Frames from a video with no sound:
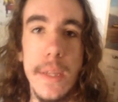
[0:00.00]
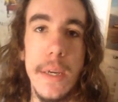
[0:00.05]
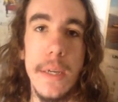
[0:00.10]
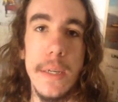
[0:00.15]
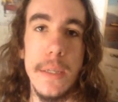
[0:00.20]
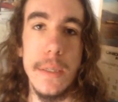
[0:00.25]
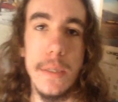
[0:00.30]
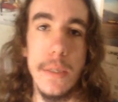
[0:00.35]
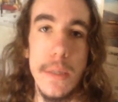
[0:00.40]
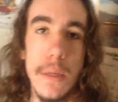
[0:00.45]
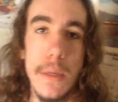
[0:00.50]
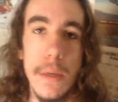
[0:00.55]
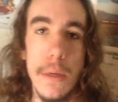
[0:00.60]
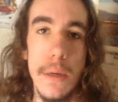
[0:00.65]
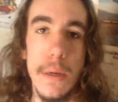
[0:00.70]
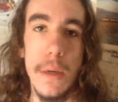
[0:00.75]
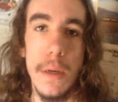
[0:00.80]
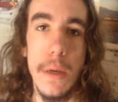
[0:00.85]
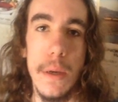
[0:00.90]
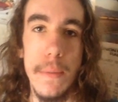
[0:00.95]
this,
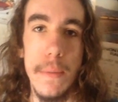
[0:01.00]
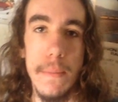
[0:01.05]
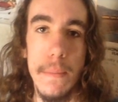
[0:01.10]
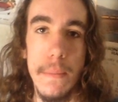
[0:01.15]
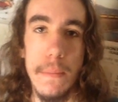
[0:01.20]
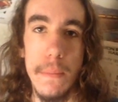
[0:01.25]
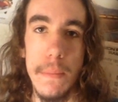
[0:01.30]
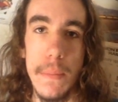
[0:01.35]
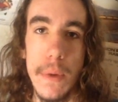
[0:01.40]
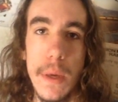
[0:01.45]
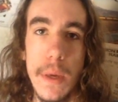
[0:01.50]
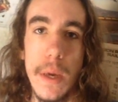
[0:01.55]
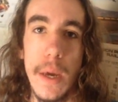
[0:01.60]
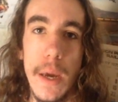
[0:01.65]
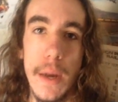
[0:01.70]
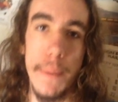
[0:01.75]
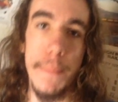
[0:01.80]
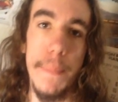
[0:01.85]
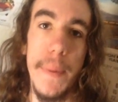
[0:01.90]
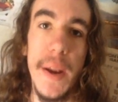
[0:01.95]

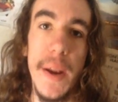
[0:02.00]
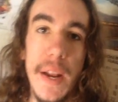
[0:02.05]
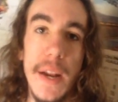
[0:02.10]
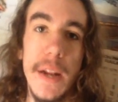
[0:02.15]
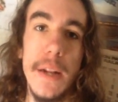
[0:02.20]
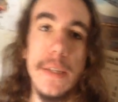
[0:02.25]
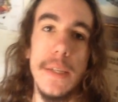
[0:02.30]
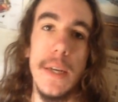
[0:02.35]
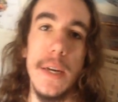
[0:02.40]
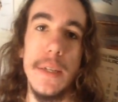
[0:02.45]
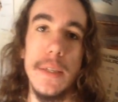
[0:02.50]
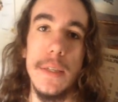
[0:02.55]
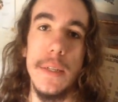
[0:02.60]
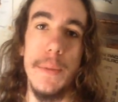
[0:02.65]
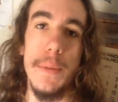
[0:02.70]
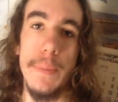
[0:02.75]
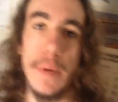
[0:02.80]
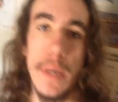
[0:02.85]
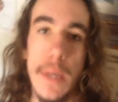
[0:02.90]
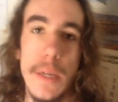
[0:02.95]
get a buddy to test
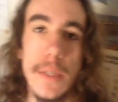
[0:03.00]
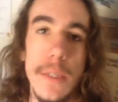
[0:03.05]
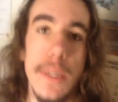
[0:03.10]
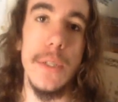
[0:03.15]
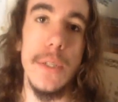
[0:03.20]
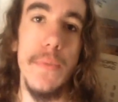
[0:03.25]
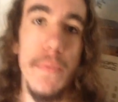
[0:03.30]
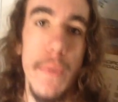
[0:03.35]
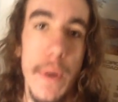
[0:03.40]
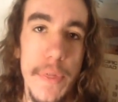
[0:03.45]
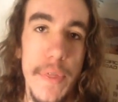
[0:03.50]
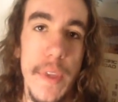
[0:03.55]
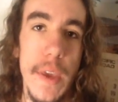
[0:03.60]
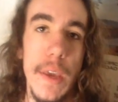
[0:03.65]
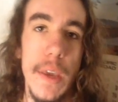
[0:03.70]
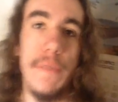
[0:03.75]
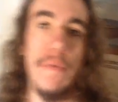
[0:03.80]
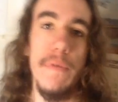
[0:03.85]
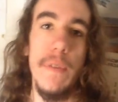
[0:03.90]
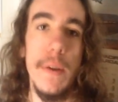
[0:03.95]
it, because it's one thing
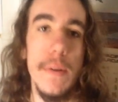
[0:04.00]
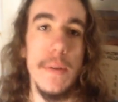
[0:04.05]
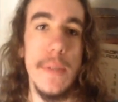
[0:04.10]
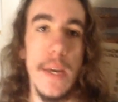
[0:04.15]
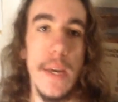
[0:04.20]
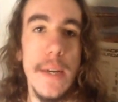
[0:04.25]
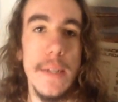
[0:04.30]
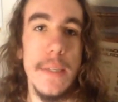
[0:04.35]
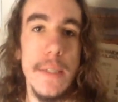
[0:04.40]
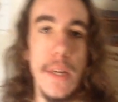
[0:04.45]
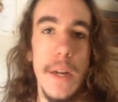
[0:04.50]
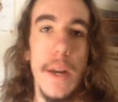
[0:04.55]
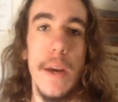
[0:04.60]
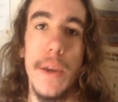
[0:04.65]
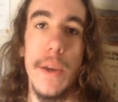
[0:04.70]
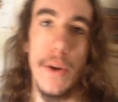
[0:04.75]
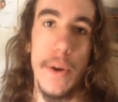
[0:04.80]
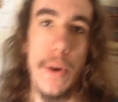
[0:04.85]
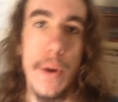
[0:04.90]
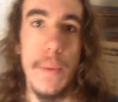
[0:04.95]
if you test it on
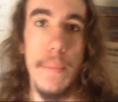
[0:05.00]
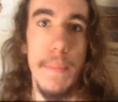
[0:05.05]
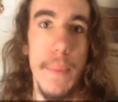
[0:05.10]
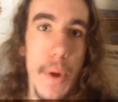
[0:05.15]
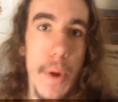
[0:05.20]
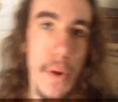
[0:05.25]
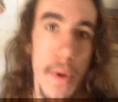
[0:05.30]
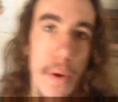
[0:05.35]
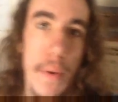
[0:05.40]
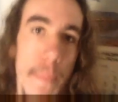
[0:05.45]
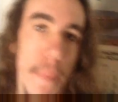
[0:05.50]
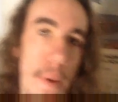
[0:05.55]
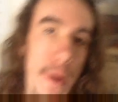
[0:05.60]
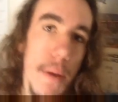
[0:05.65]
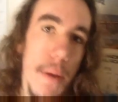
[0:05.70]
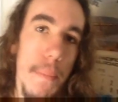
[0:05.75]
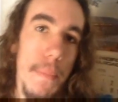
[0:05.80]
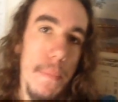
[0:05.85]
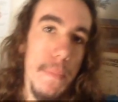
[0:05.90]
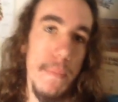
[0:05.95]
your computer,
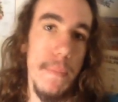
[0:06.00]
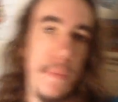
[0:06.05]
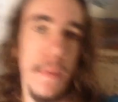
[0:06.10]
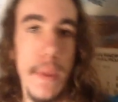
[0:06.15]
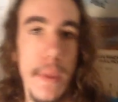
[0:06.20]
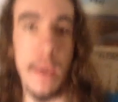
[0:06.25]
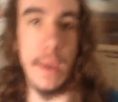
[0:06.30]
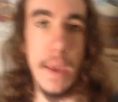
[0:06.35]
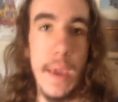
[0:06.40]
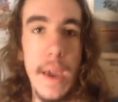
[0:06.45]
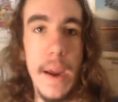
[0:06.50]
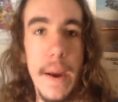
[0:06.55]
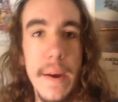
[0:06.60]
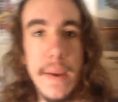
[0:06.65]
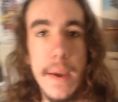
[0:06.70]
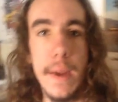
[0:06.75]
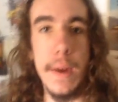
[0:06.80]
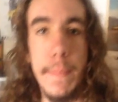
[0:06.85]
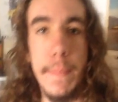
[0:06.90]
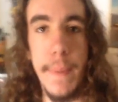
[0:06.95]
but again,
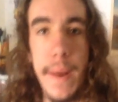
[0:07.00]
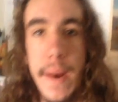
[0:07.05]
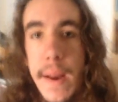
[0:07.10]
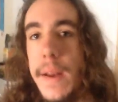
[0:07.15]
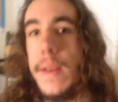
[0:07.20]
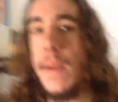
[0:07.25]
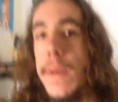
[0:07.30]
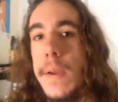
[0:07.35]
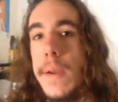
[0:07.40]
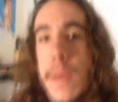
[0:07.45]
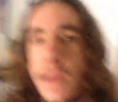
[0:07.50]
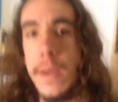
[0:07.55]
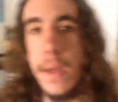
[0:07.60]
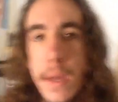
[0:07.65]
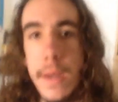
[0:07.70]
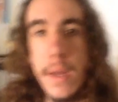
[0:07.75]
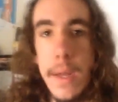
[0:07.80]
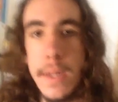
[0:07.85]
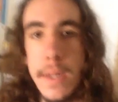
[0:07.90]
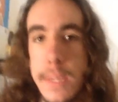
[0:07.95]
get a buddy to
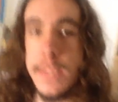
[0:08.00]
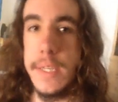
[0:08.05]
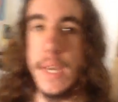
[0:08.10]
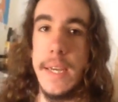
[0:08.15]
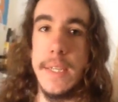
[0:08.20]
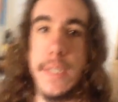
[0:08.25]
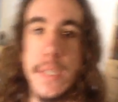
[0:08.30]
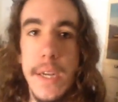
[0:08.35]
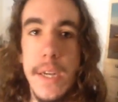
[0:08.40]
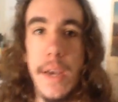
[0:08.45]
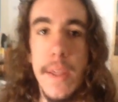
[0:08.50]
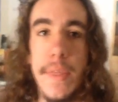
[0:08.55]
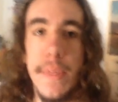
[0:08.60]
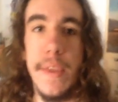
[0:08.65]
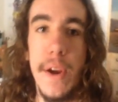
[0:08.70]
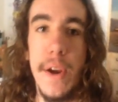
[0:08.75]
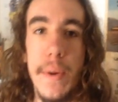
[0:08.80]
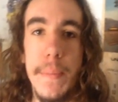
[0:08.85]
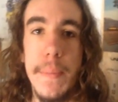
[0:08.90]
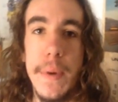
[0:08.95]
test it on
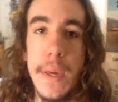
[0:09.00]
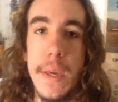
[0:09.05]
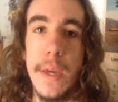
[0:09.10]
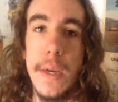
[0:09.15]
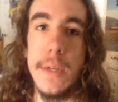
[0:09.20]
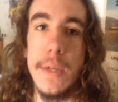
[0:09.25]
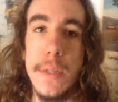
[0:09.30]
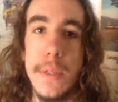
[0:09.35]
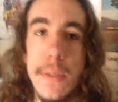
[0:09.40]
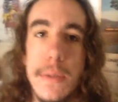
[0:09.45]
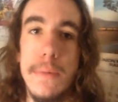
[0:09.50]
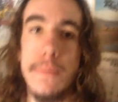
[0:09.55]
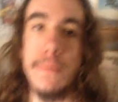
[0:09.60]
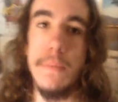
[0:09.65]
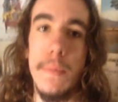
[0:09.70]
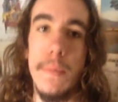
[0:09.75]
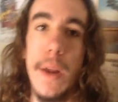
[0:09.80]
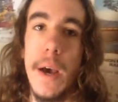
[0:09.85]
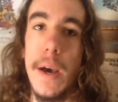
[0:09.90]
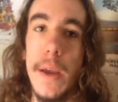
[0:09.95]
there, because
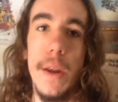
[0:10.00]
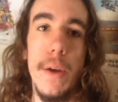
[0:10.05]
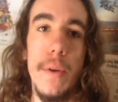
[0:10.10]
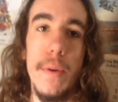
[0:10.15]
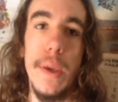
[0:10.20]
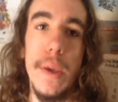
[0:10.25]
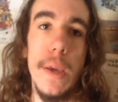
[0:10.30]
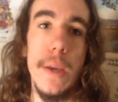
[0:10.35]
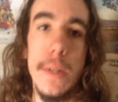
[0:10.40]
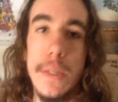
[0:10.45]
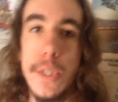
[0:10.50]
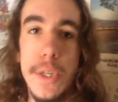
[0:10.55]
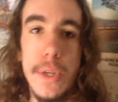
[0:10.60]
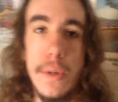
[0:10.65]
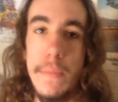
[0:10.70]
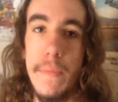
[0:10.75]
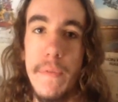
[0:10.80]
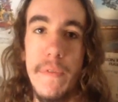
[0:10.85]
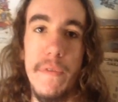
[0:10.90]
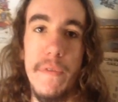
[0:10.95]
not only
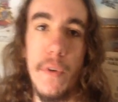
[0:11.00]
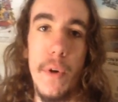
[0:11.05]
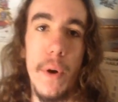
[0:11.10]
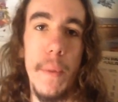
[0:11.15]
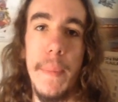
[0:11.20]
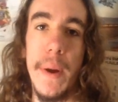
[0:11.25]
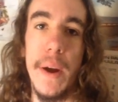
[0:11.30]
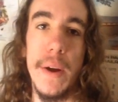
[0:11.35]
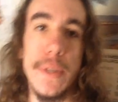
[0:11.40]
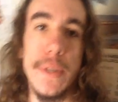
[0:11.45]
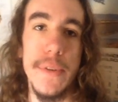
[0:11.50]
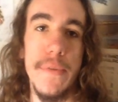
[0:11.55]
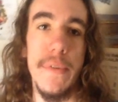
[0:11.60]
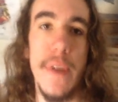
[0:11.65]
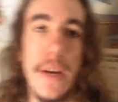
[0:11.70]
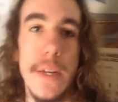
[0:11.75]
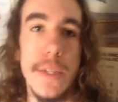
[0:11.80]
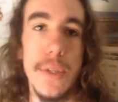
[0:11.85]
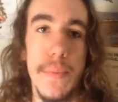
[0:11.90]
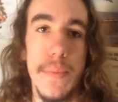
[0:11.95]
4 pairs of
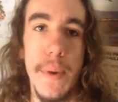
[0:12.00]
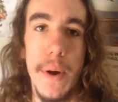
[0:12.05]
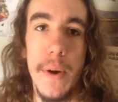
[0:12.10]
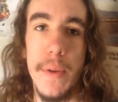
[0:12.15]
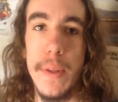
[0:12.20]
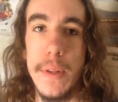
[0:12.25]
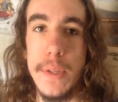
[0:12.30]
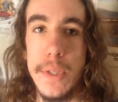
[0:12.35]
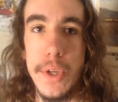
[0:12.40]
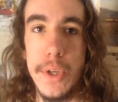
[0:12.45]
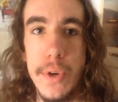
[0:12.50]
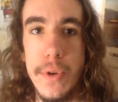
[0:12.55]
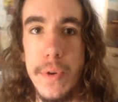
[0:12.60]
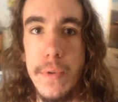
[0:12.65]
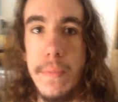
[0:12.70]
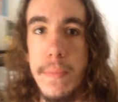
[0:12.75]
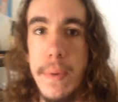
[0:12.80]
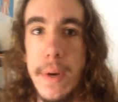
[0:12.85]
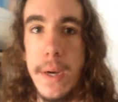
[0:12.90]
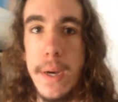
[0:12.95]
eyes are better than 2,
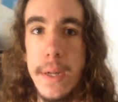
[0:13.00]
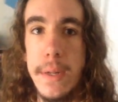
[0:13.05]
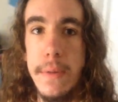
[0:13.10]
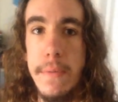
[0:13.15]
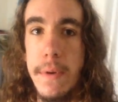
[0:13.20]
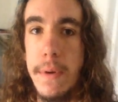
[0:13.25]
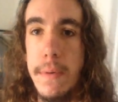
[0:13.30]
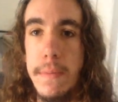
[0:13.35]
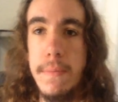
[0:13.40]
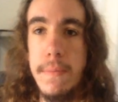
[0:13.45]
but